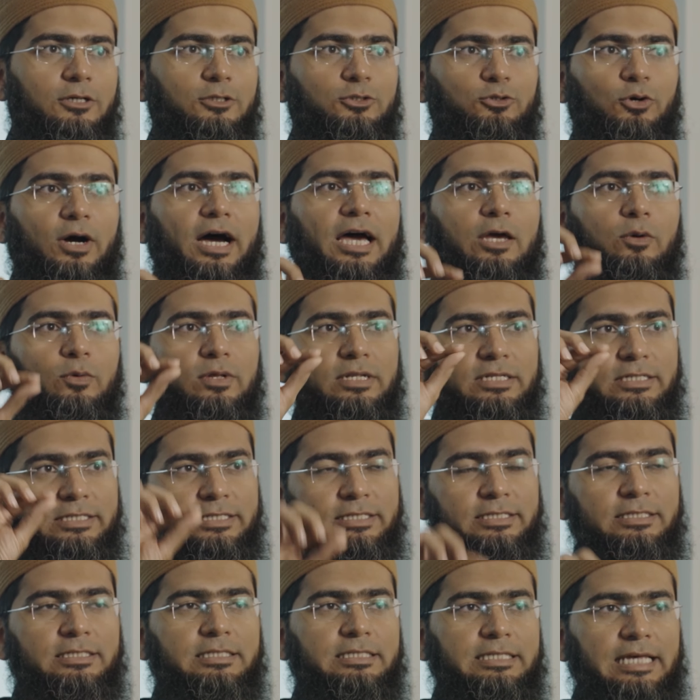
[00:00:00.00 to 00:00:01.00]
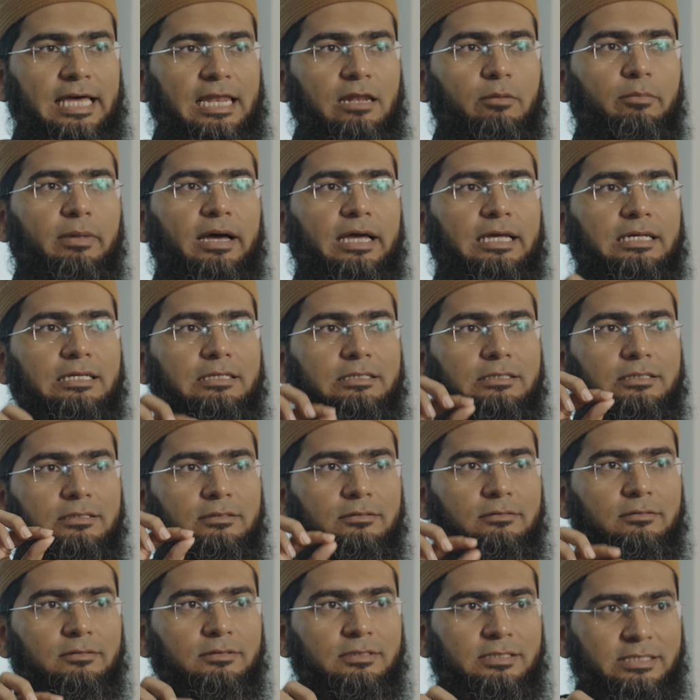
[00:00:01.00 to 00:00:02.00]
So I will sell my
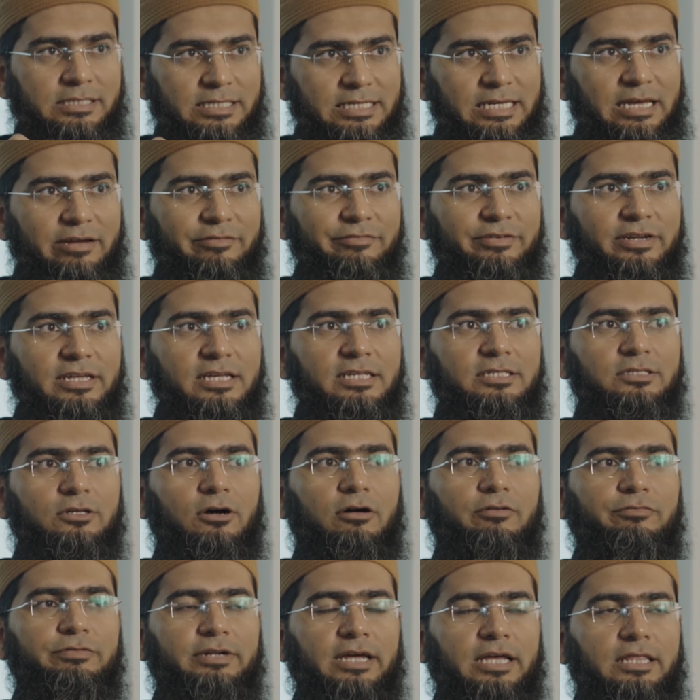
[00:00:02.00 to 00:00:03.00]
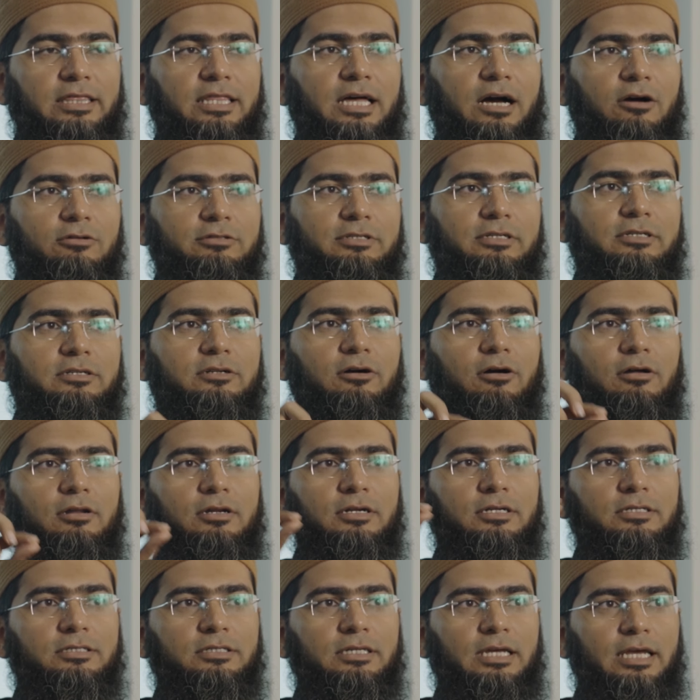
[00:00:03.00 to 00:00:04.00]
CFDs of
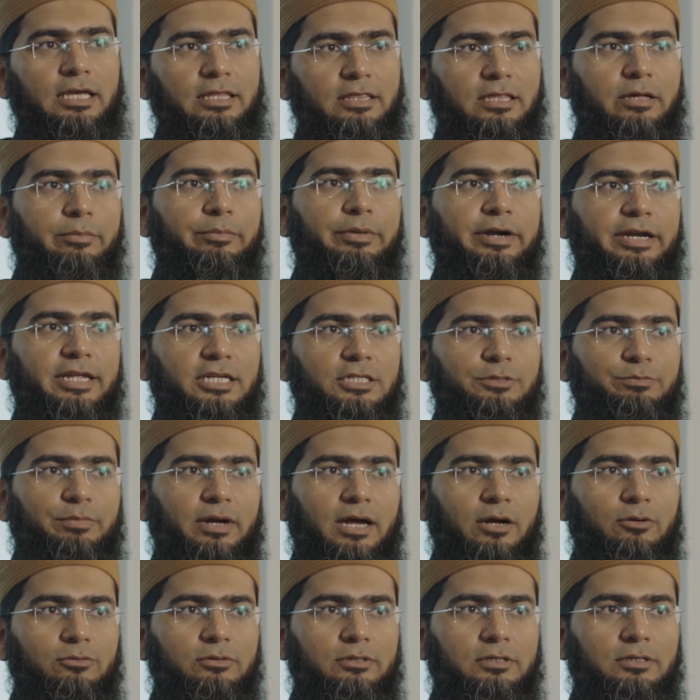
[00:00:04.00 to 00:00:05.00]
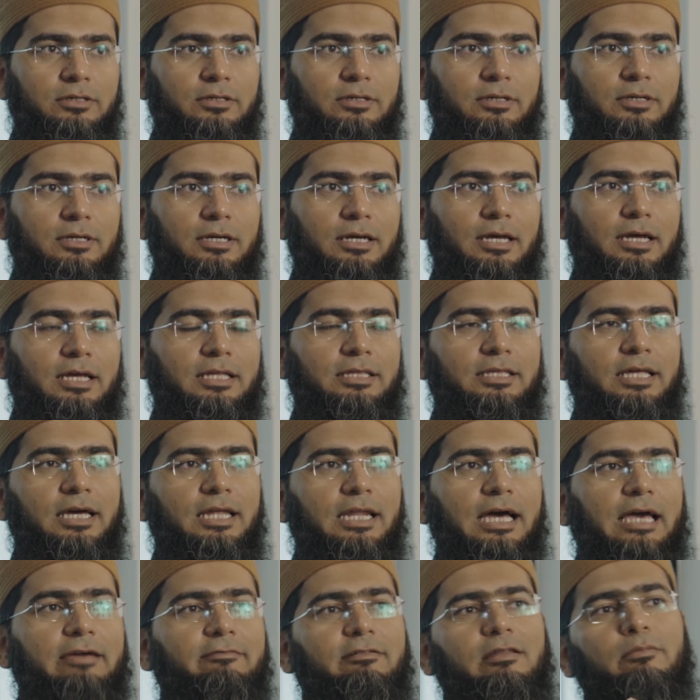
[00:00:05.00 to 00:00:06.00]
$10,000 in the British pound, and
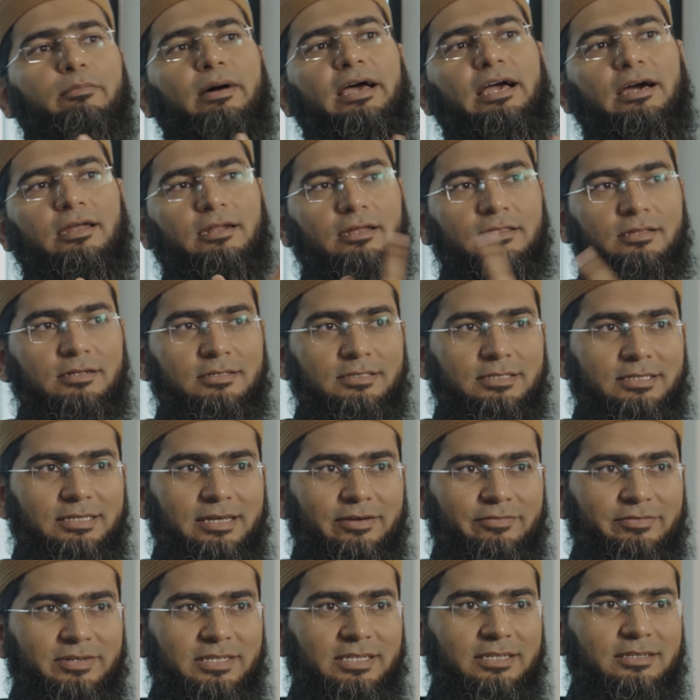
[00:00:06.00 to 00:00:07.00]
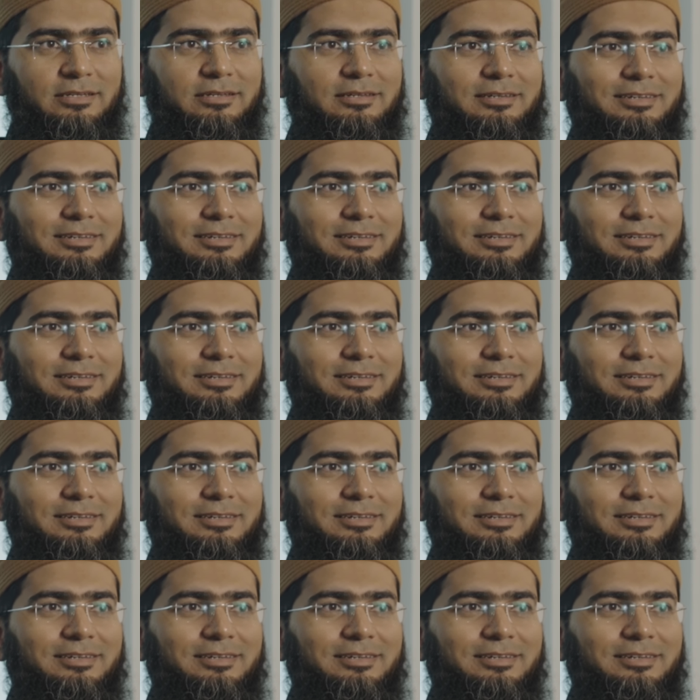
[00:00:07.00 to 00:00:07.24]
then I will buy another CFD.